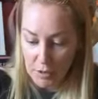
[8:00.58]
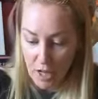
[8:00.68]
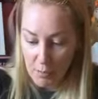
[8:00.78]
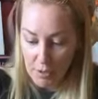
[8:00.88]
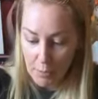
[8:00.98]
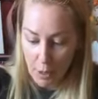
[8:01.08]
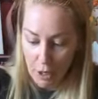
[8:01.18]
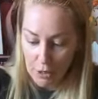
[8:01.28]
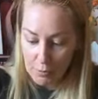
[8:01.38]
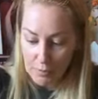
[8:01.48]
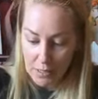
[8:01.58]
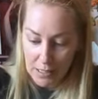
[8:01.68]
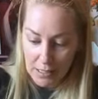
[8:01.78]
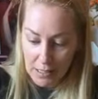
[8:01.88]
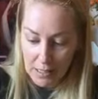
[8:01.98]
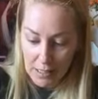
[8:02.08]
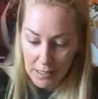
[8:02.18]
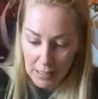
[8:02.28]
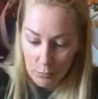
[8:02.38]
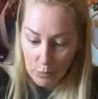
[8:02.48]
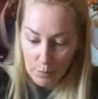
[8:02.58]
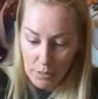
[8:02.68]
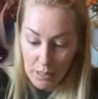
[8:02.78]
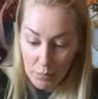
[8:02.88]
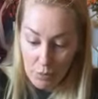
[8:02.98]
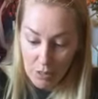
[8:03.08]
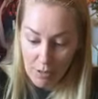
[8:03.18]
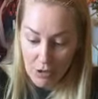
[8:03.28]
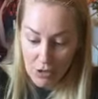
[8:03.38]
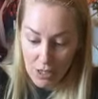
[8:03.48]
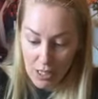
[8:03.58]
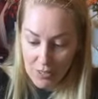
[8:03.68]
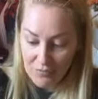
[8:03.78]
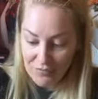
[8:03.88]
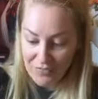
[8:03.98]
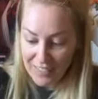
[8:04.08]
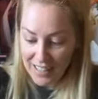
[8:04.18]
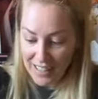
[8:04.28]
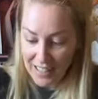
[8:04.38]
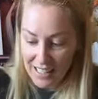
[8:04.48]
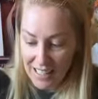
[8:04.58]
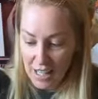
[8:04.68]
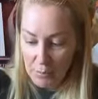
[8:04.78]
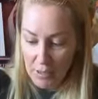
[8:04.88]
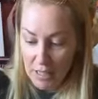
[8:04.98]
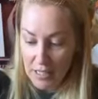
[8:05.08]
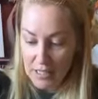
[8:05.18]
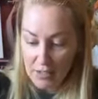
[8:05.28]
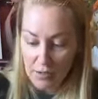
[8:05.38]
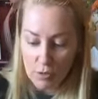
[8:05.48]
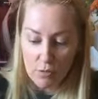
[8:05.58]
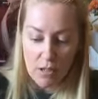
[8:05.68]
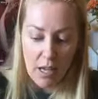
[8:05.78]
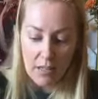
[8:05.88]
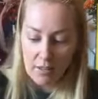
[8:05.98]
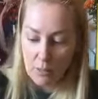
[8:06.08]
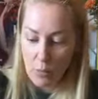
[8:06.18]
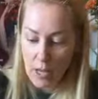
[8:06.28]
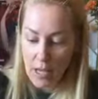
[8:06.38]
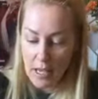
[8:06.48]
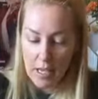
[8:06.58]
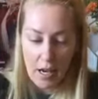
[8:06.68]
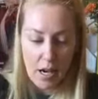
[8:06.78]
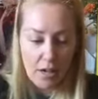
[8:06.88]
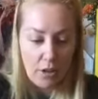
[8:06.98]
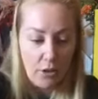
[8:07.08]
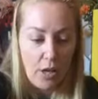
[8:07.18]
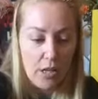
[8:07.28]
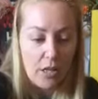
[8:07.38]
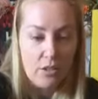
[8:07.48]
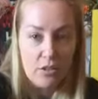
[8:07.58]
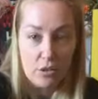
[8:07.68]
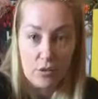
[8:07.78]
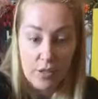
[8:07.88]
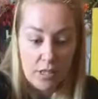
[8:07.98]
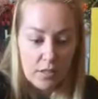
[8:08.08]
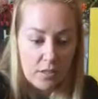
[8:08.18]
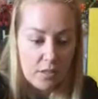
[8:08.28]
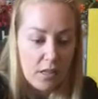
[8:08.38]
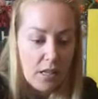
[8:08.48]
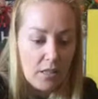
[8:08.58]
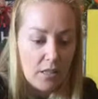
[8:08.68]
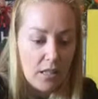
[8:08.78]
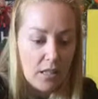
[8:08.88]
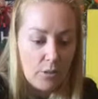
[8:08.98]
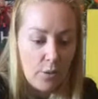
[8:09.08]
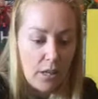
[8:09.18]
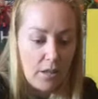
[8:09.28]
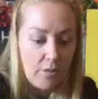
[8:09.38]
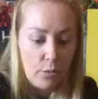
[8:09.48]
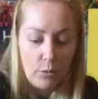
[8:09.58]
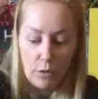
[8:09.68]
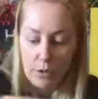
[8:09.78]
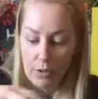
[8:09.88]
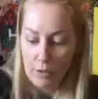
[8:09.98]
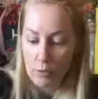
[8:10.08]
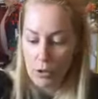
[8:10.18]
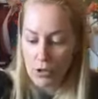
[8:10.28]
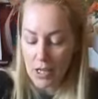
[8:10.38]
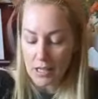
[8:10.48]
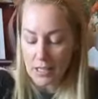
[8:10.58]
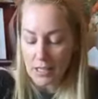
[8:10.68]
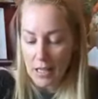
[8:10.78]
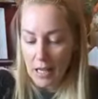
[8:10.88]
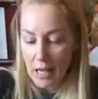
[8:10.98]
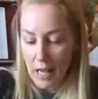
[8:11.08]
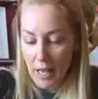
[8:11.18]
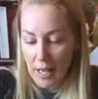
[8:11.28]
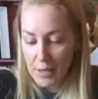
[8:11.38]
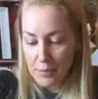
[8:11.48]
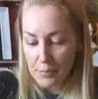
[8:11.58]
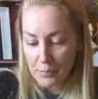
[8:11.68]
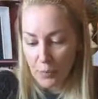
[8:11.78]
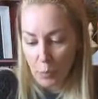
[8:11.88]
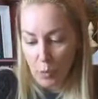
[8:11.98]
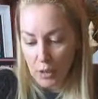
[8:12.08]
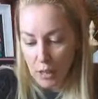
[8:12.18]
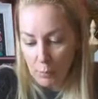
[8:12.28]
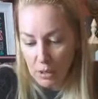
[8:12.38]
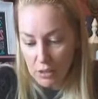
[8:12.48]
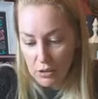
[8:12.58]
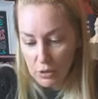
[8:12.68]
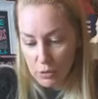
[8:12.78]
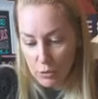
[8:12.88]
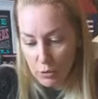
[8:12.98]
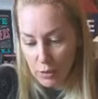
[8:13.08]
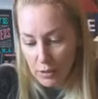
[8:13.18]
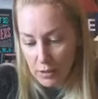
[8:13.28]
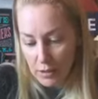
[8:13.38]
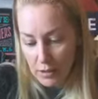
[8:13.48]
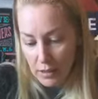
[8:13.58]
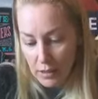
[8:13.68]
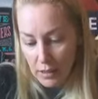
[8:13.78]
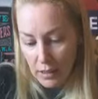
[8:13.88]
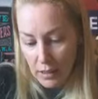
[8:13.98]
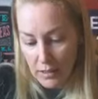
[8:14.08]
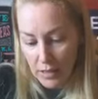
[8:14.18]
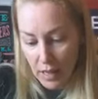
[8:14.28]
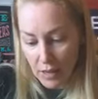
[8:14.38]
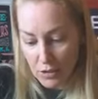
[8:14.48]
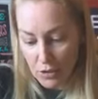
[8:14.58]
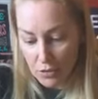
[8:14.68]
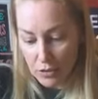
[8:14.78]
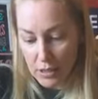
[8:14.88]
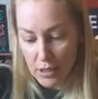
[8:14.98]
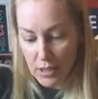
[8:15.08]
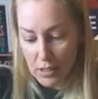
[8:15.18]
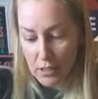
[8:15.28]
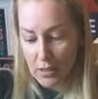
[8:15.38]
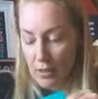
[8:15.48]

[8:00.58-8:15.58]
the top and the bottom, and we'll be pretty much done. But guys, if you like the way I created the surface to get it ready for the project, what I'm going to do is actually,